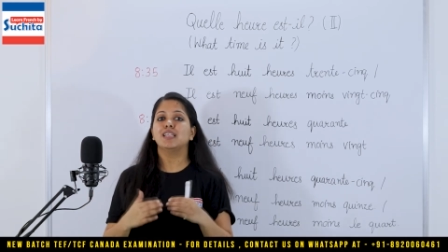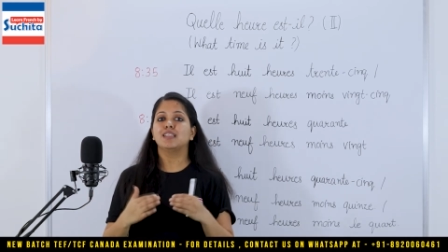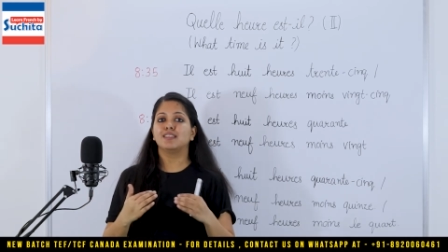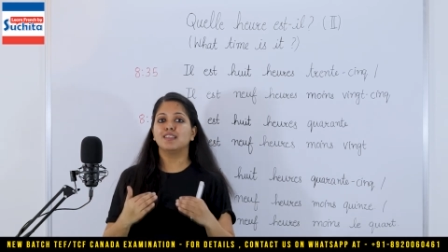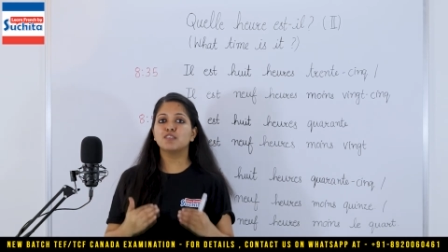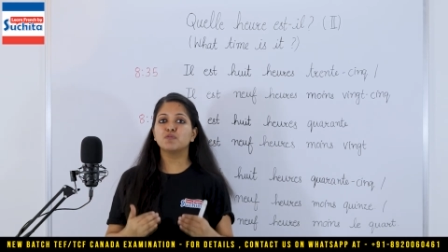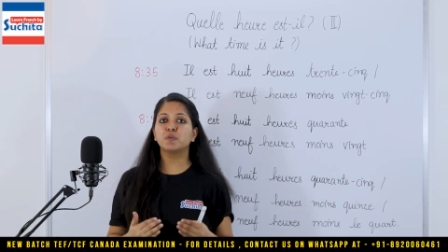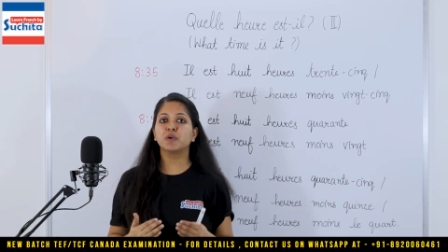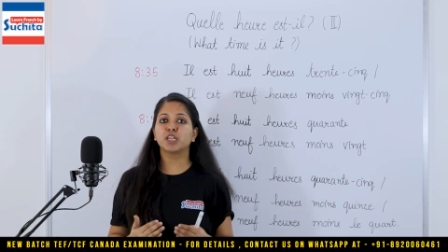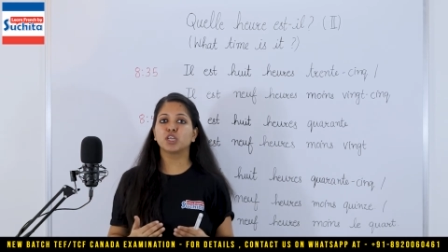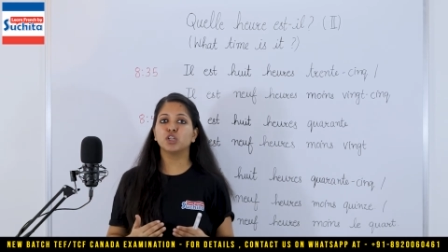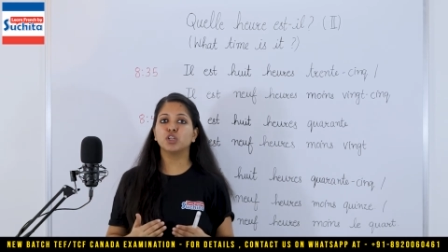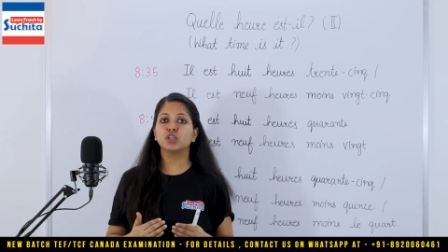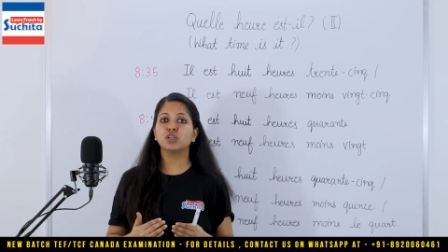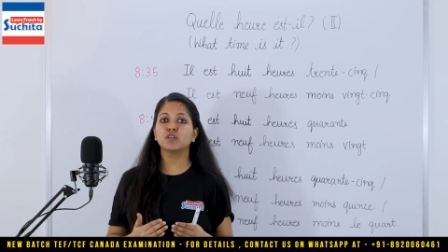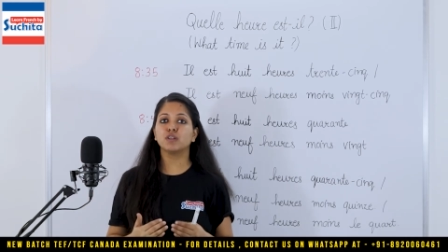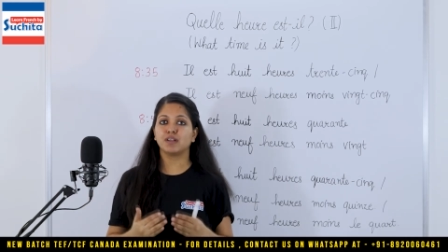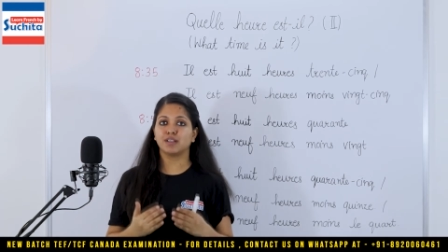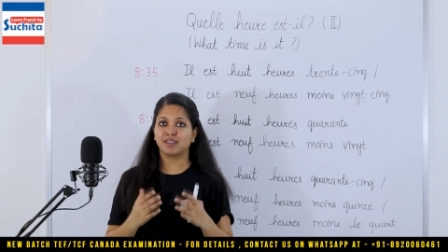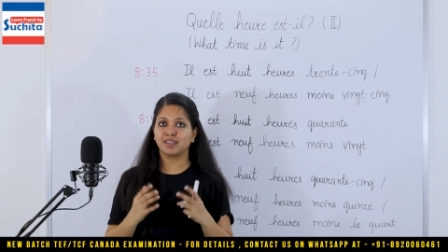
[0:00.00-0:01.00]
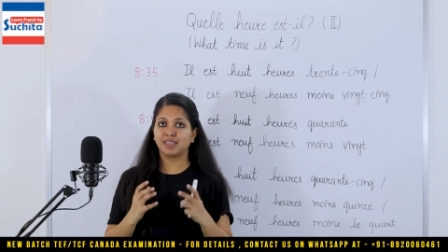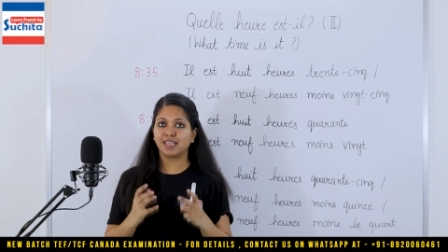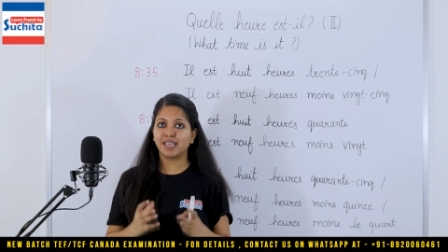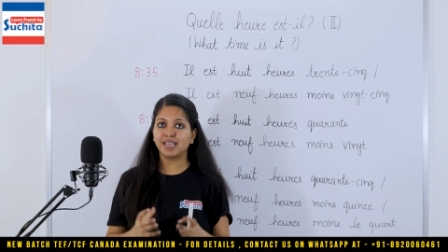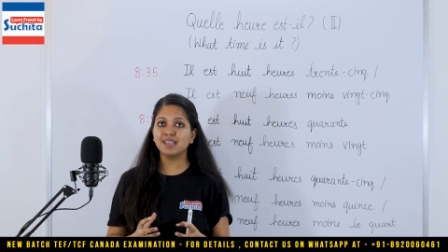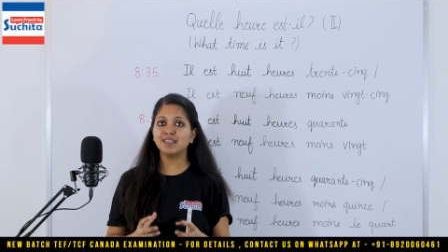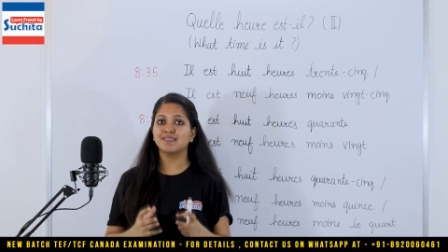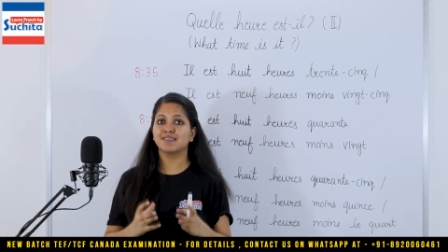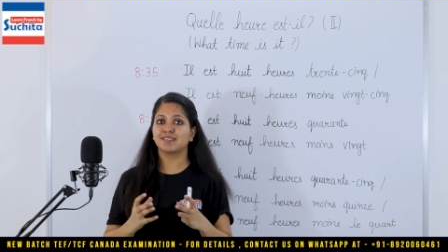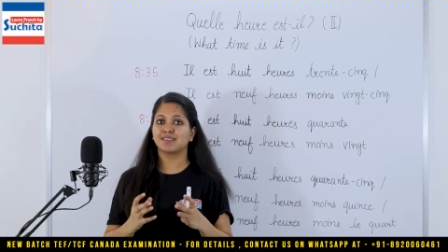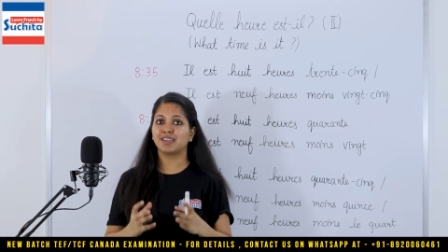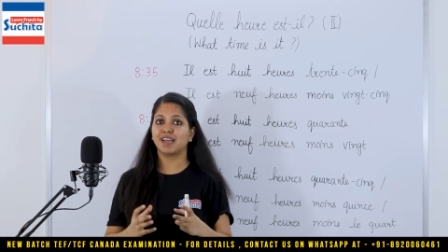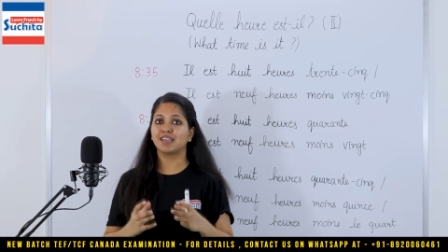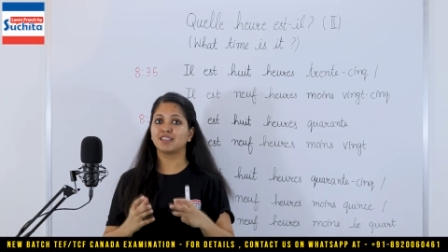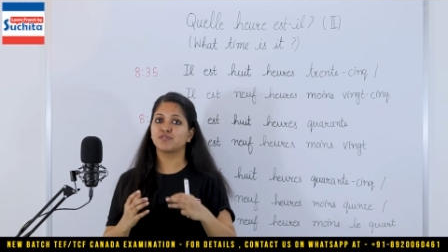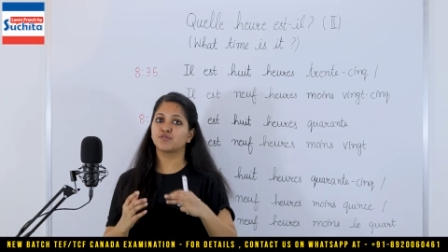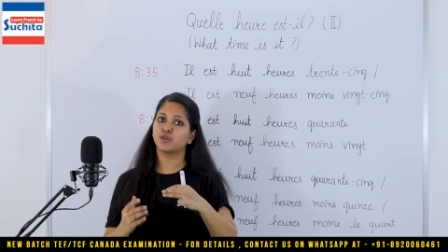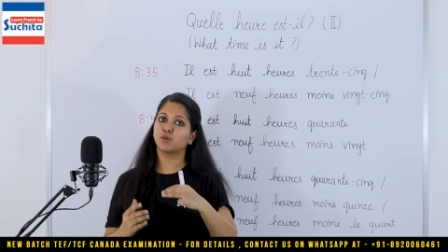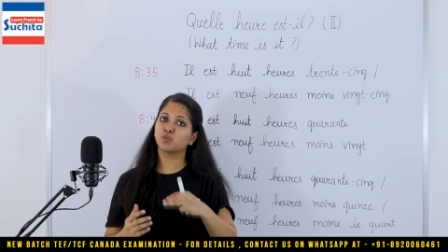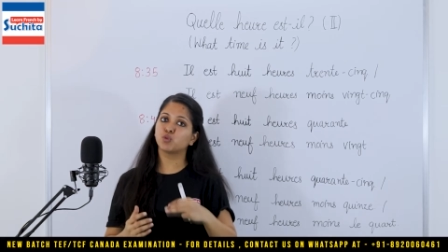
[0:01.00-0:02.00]
this particular thing
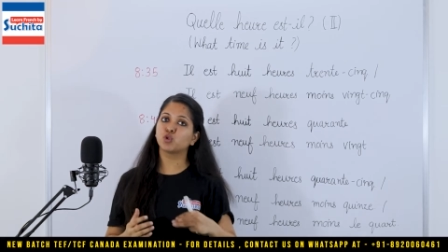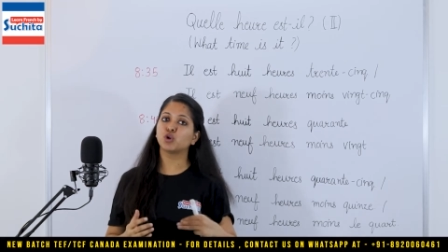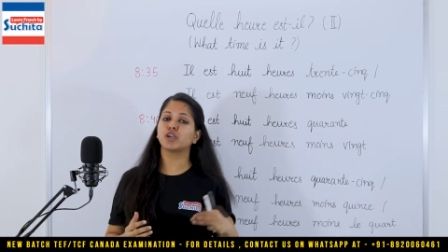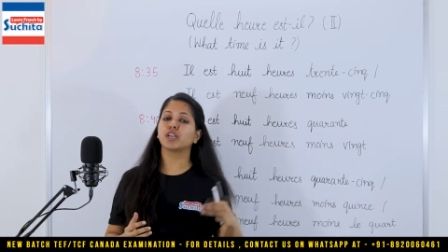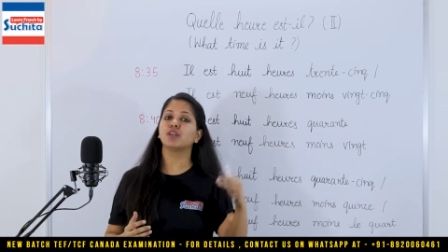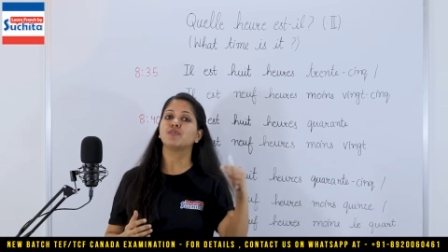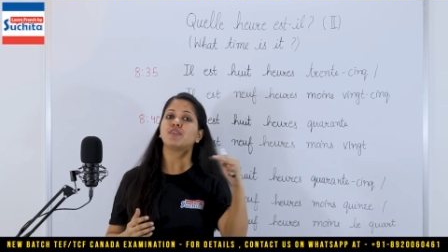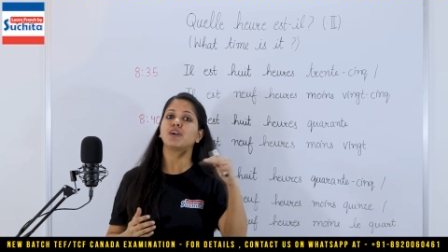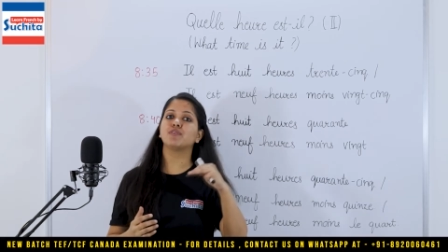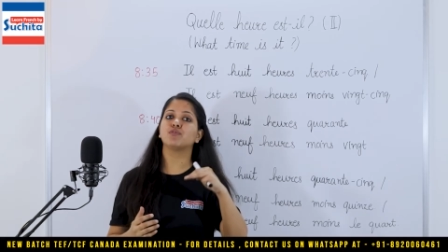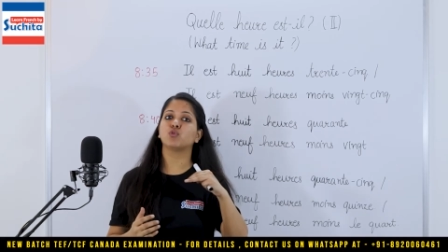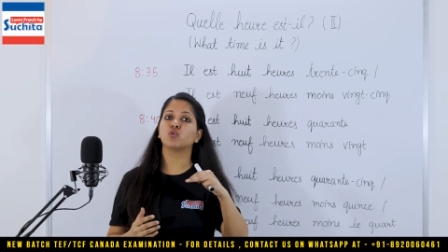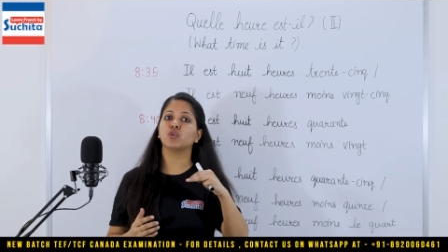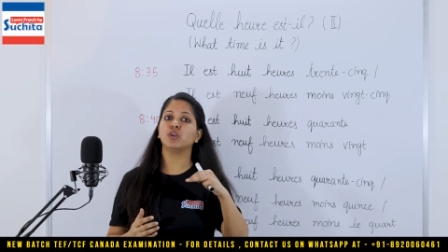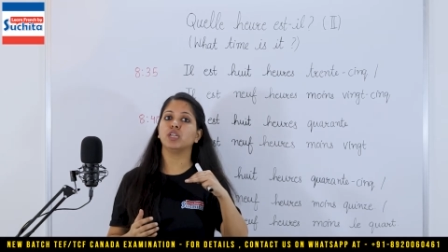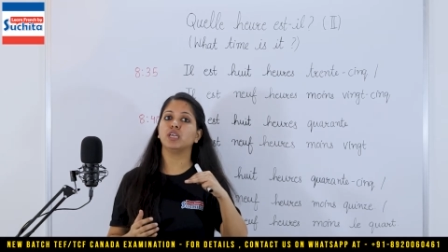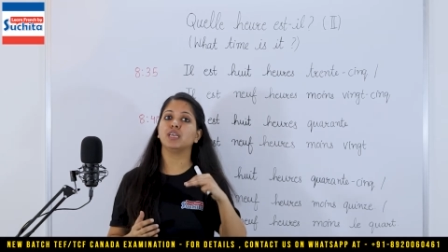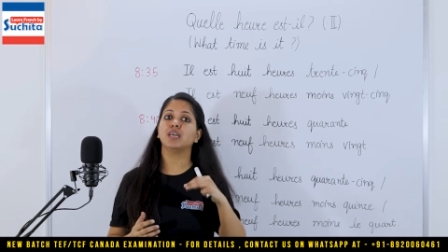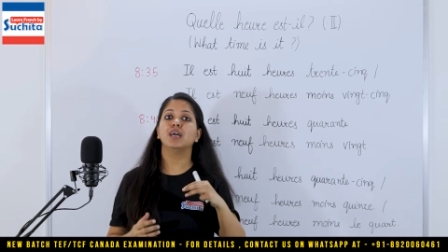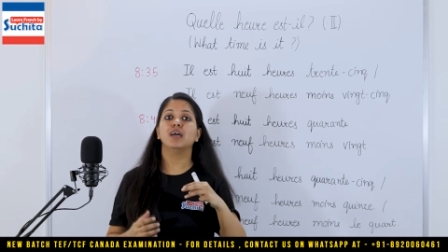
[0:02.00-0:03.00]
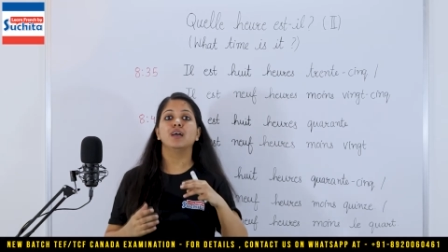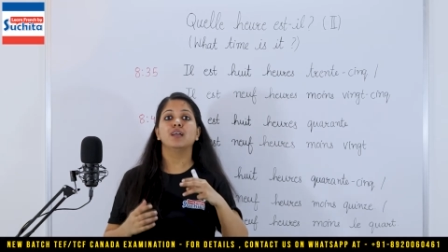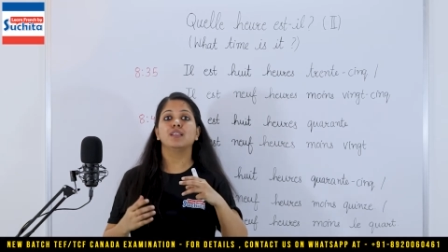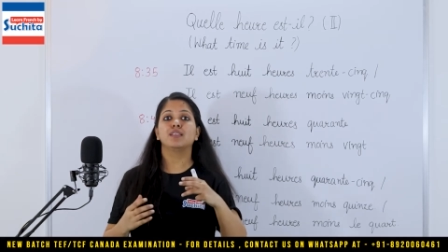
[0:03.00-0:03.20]
starts from 35 only